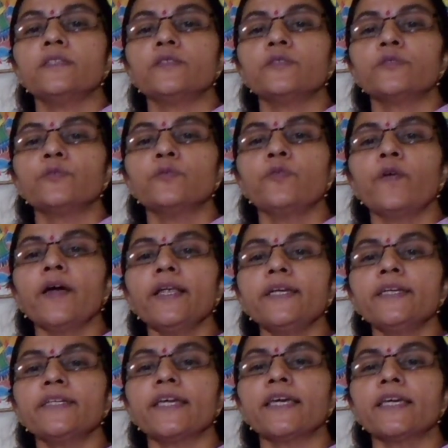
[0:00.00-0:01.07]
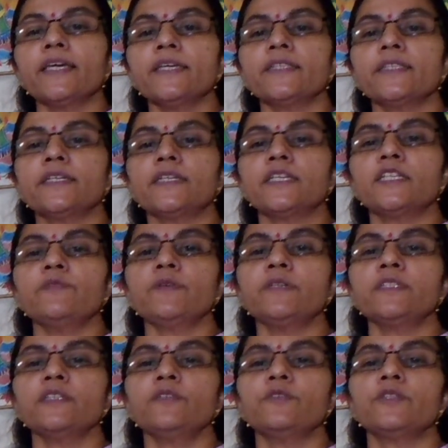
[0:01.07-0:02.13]
So while taking the
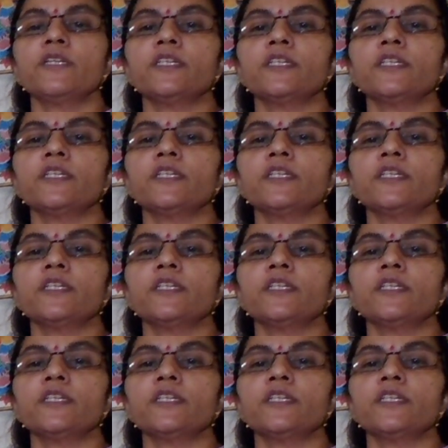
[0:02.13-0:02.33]
derivation with